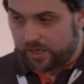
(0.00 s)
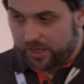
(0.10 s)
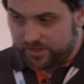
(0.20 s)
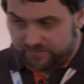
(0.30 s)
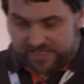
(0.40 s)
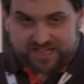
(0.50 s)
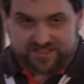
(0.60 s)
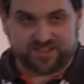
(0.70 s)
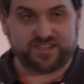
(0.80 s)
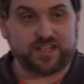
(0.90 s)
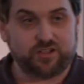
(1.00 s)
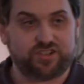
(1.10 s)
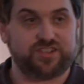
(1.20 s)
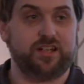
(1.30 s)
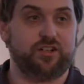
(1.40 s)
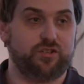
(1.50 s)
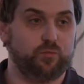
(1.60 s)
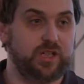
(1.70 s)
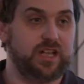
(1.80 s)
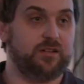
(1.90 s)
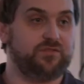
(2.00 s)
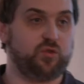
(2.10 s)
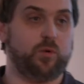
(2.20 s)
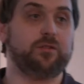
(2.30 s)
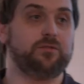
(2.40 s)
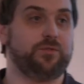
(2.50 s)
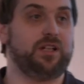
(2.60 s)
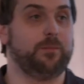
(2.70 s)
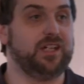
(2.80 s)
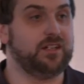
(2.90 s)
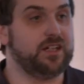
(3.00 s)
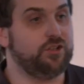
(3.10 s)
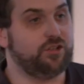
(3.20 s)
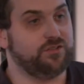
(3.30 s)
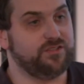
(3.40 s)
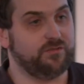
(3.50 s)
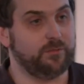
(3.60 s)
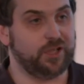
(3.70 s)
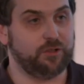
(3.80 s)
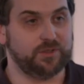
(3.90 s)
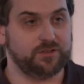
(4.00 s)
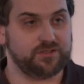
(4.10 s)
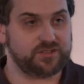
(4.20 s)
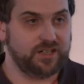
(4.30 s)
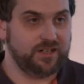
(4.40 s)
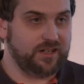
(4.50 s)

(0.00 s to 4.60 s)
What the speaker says: Under the SSH section, we have 12 recommendations at the moment,